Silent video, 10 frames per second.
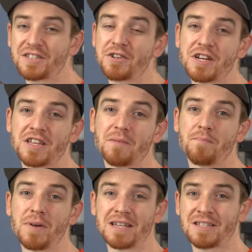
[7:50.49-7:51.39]
So you get the
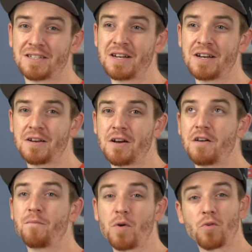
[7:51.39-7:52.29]
best
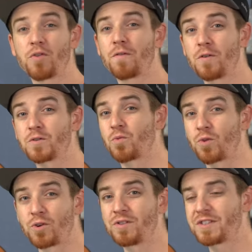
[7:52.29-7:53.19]
of both of those
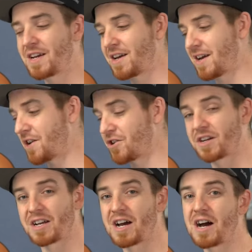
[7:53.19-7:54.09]
worlds, and you're
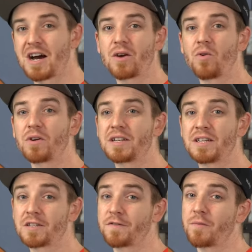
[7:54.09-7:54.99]
getting a high quality
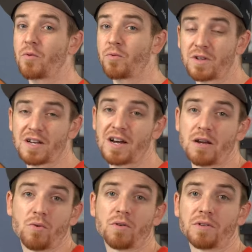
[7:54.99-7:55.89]
desk from a really
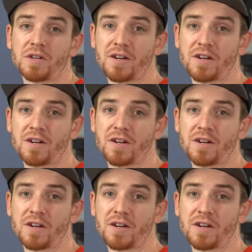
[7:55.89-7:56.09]
high quality